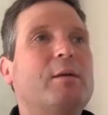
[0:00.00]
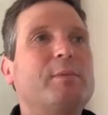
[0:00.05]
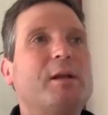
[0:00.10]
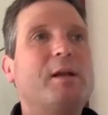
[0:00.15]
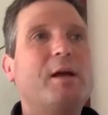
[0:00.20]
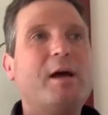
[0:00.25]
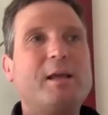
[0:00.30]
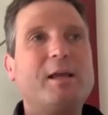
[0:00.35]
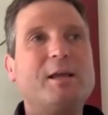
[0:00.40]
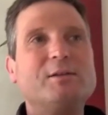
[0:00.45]
I mean,
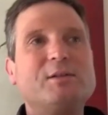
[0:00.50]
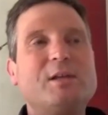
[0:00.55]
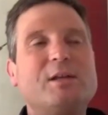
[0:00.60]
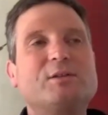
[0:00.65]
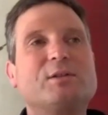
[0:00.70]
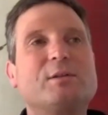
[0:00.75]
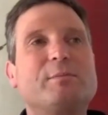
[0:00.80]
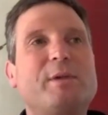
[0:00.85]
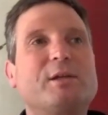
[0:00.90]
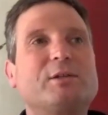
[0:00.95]
I guess
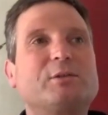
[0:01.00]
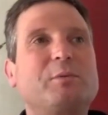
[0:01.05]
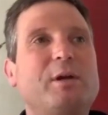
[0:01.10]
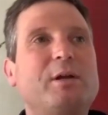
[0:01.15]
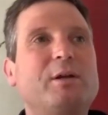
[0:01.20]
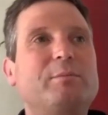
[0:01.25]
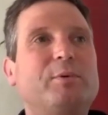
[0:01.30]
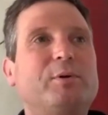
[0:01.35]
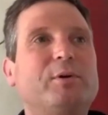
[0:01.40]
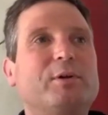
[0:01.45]
that's the best
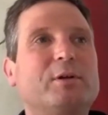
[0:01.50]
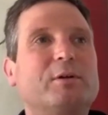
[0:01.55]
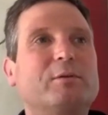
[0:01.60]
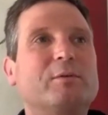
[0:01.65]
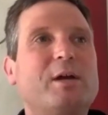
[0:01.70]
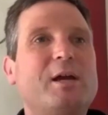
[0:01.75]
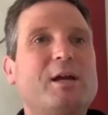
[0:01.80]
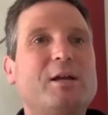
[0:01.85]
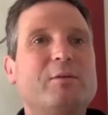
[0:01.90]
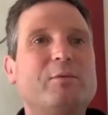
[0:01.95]
way to put
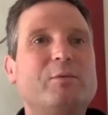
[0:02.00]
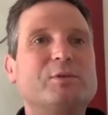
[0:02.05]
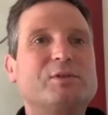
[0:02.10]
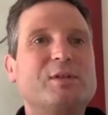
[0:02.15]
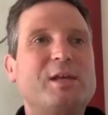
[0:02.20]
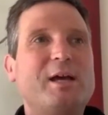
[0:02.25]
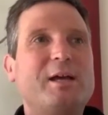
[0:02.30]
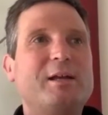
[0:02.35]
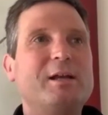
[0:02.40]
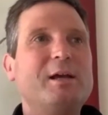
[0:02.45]
it, right? It
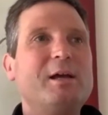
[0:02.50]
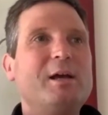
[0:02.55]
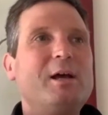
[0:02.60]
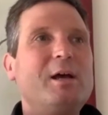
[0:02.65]
was that